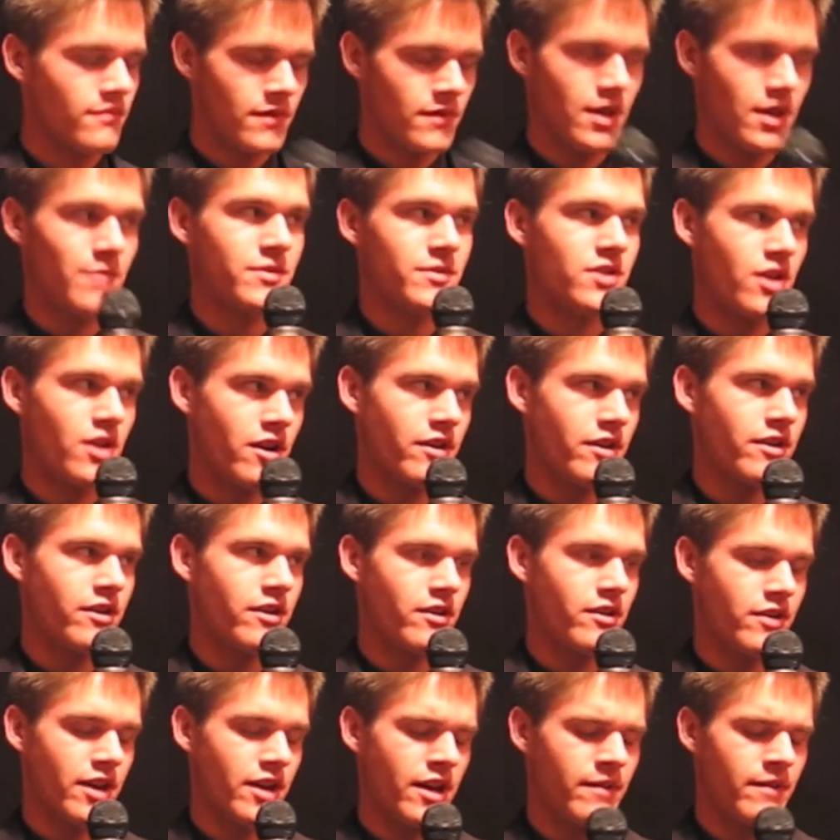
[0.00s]
I'm sorry to
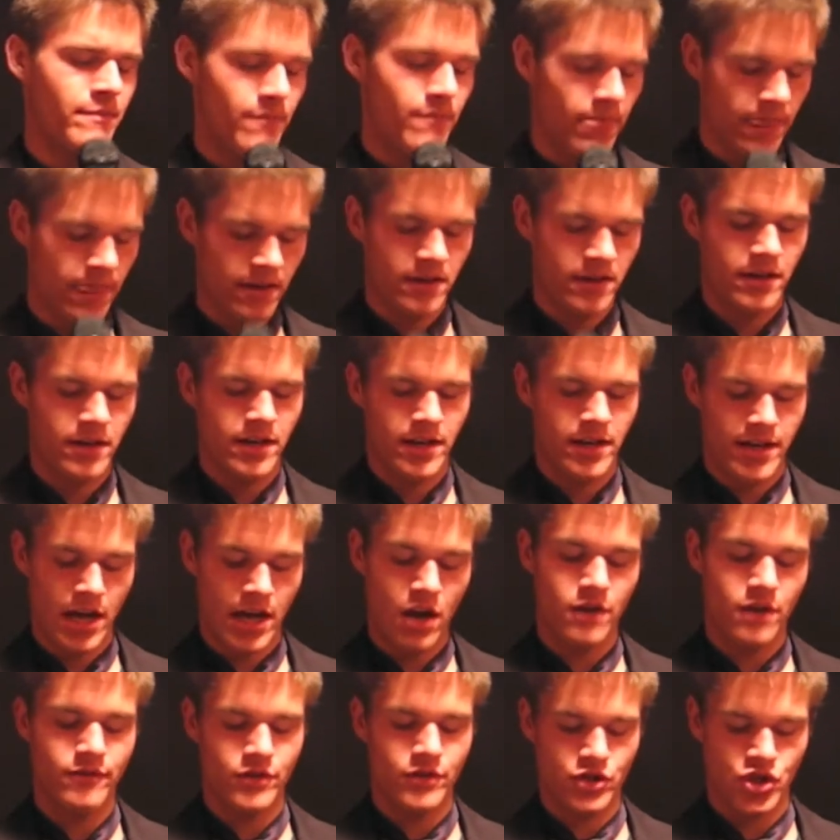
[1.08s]
hear that.
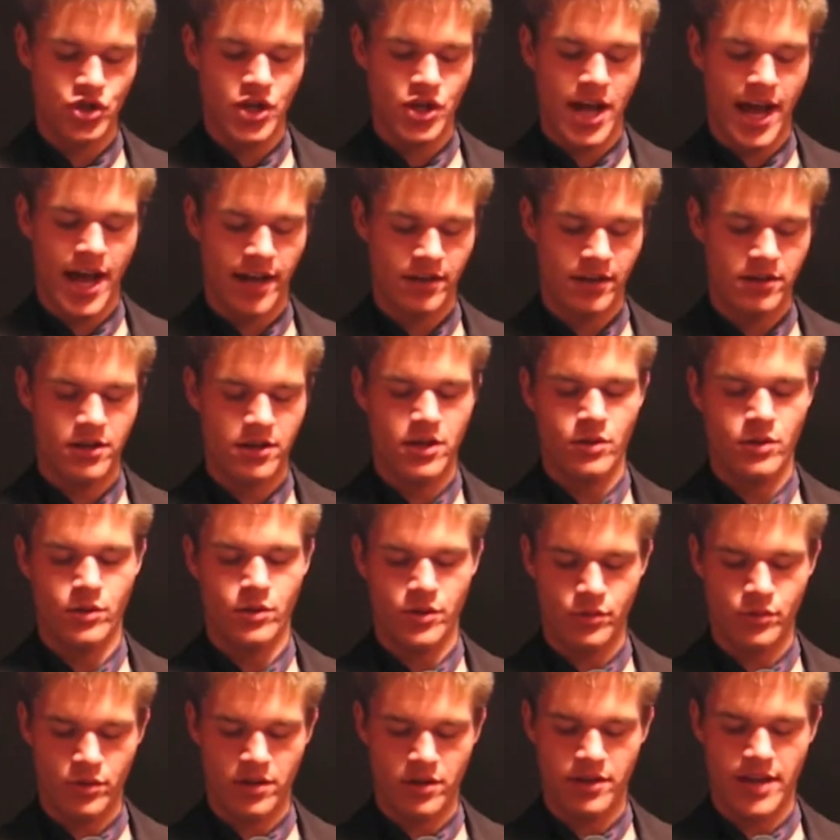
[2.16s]
Now over to Jack
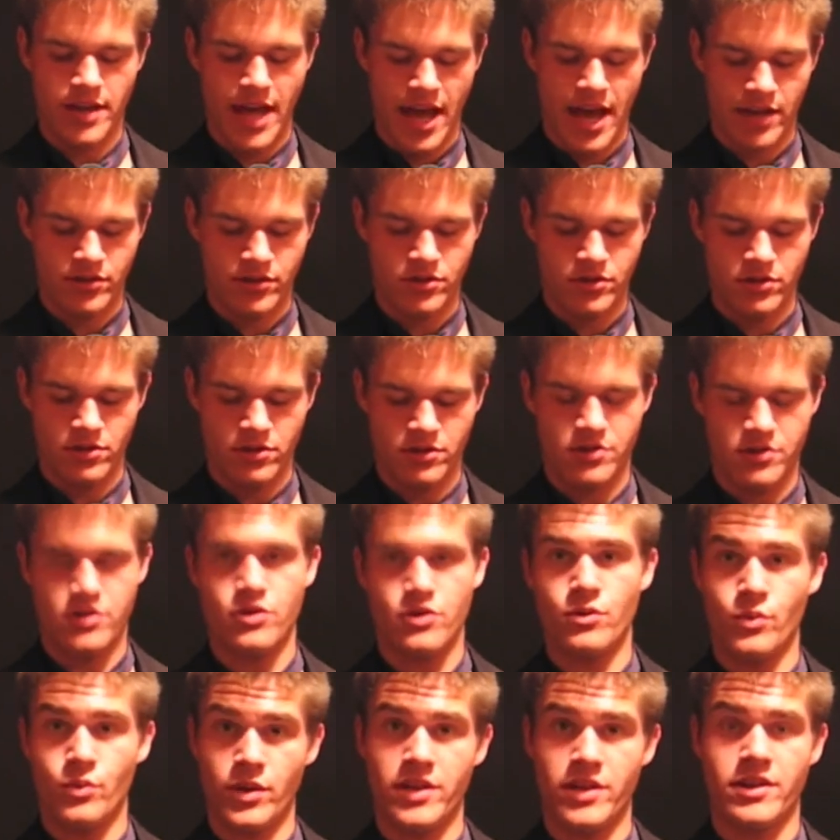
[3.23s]
with one of the actors
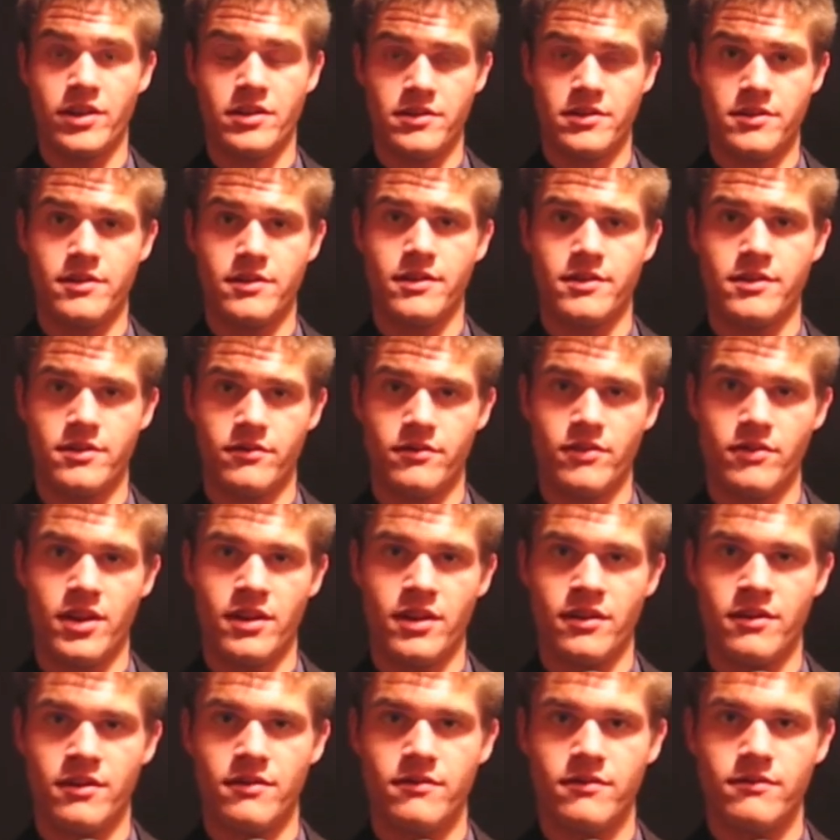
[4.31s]
who witnessed this event.